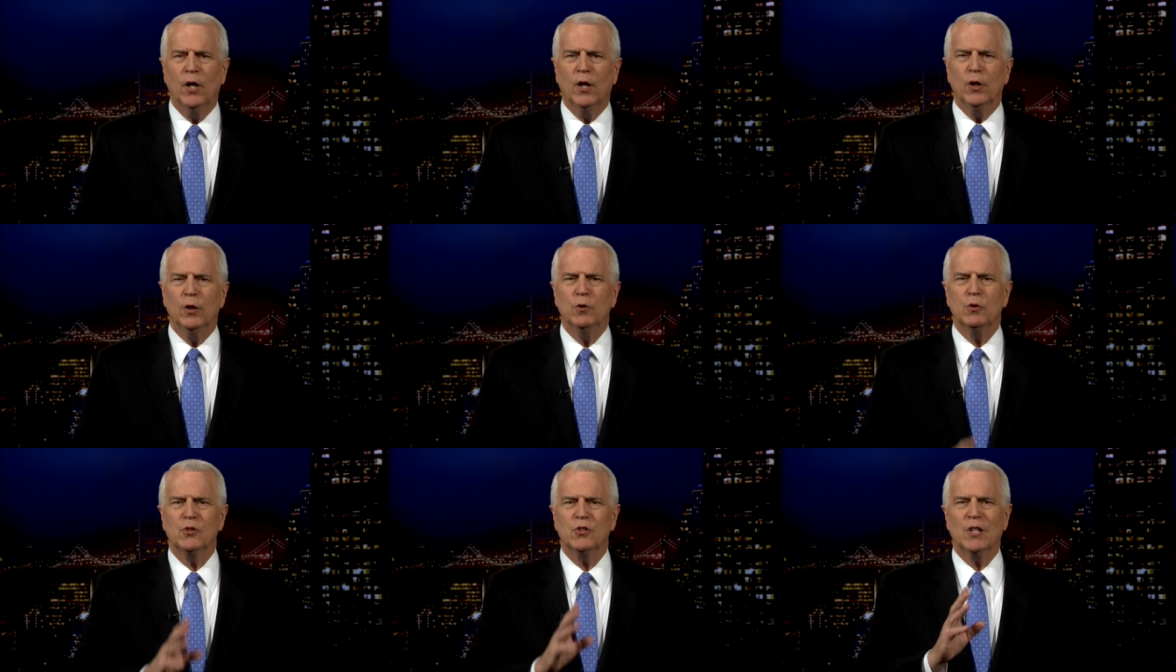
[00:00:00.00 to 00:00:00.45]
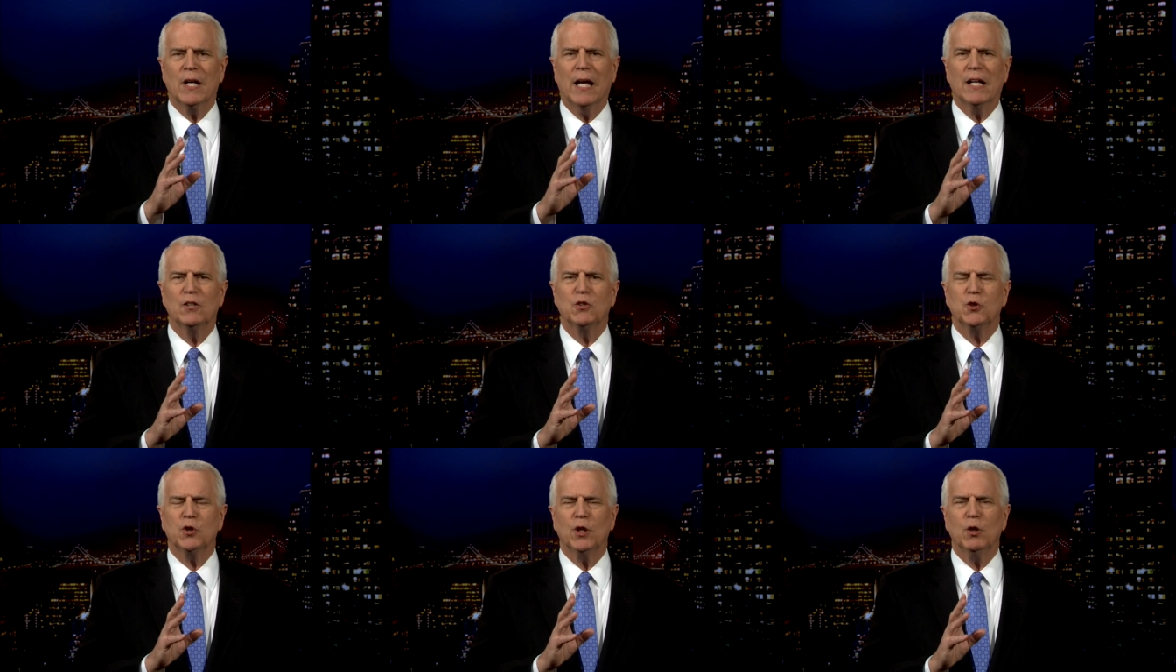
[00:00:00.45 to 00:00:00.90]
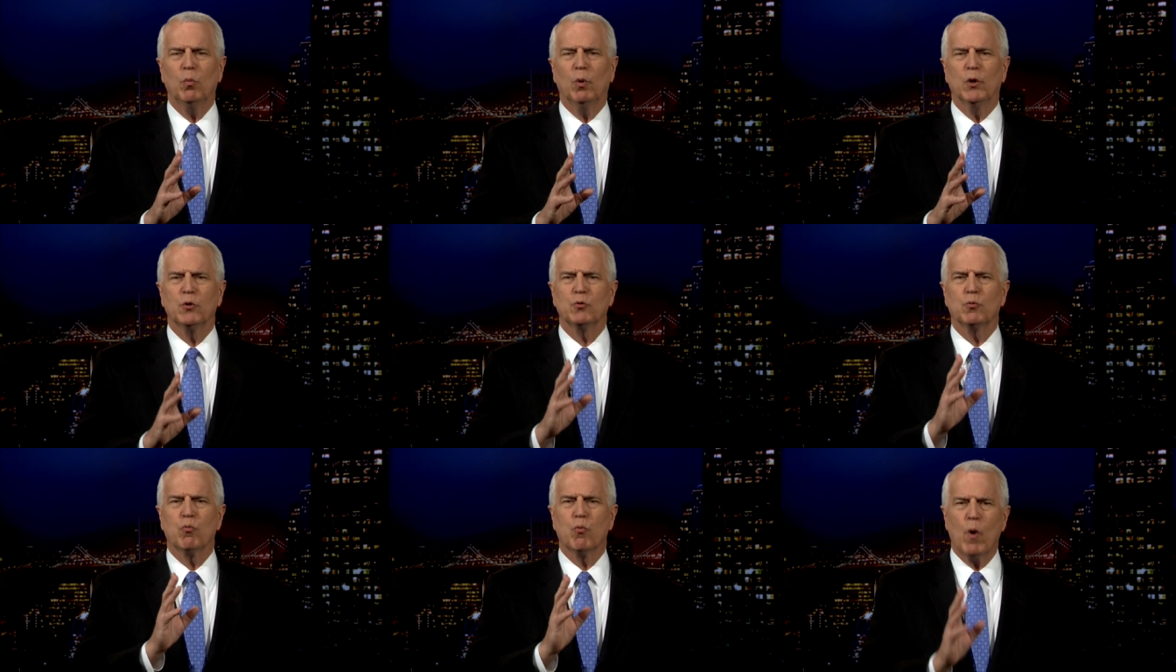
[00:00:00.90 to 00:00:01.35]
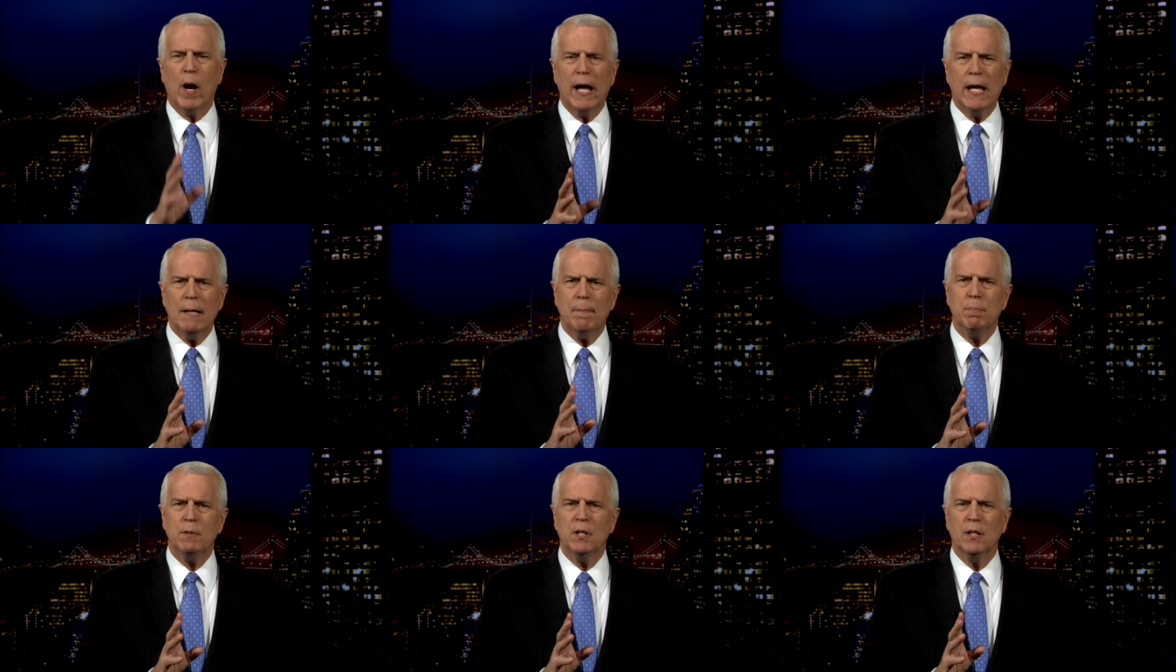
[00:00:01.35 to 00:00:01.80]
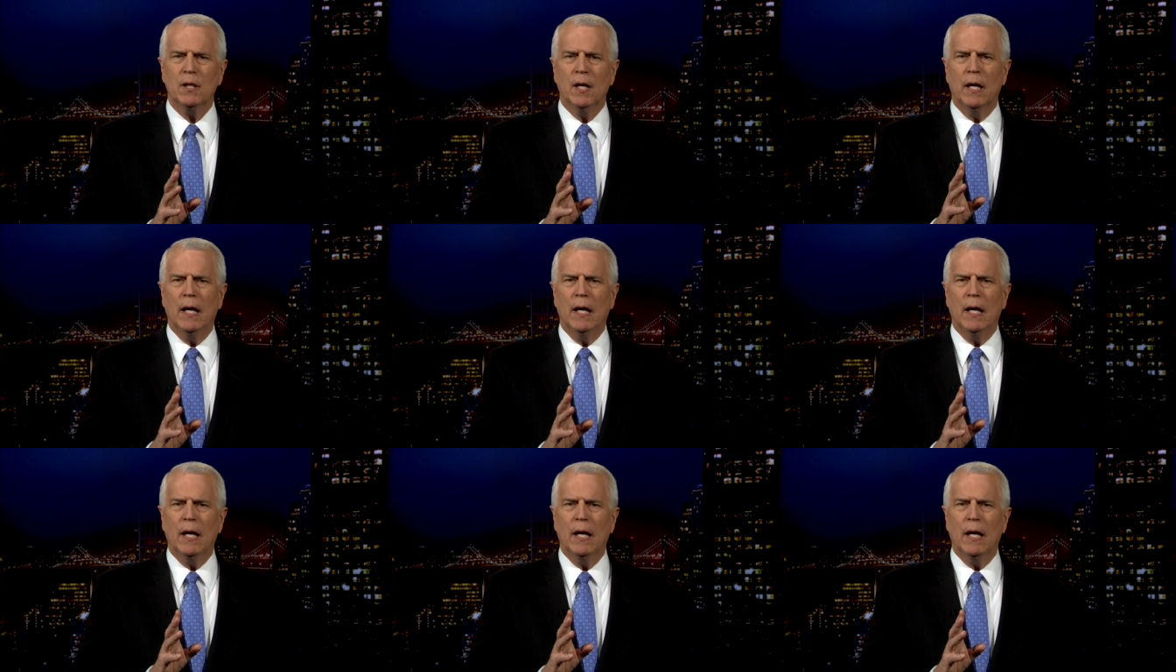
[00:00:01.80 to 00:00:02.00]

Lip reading: who said she was raped